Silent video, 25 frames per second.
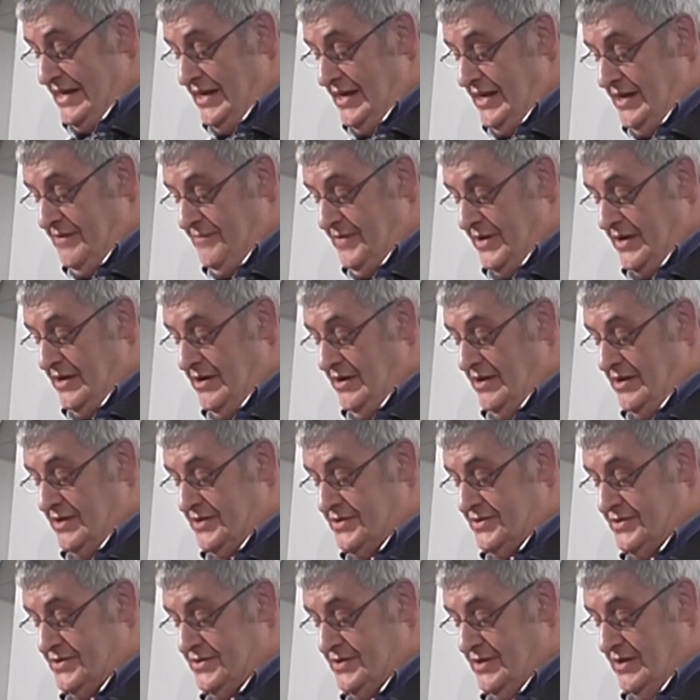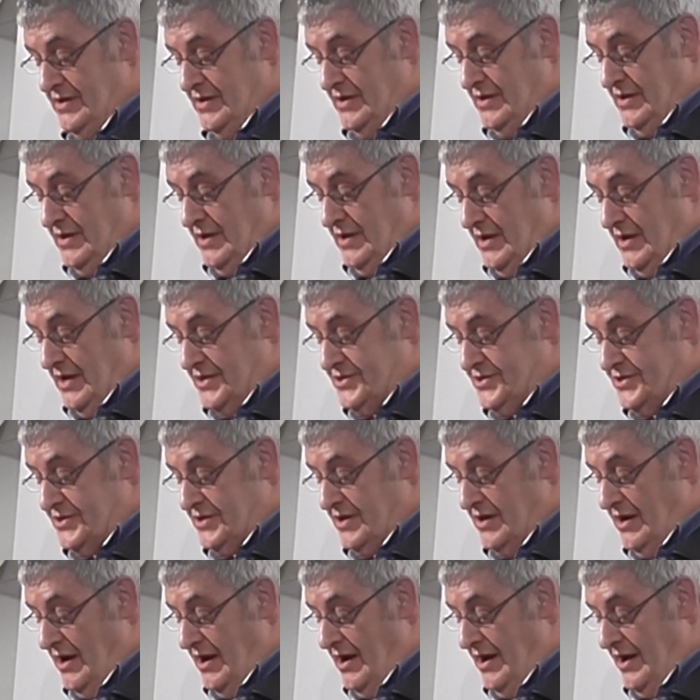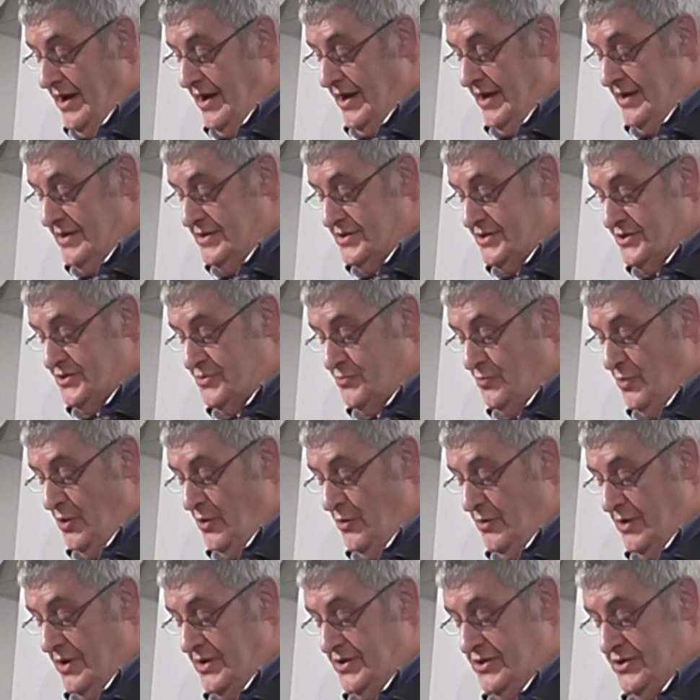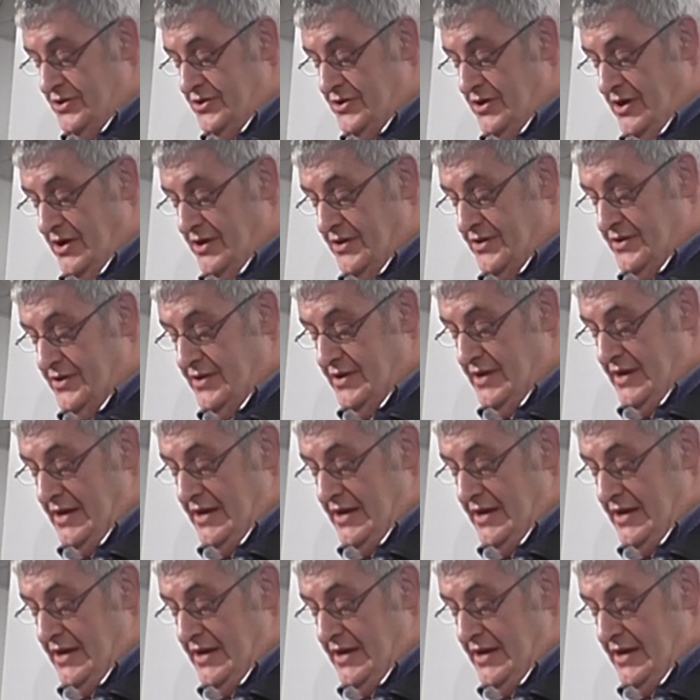leaving us a sky swollen shut,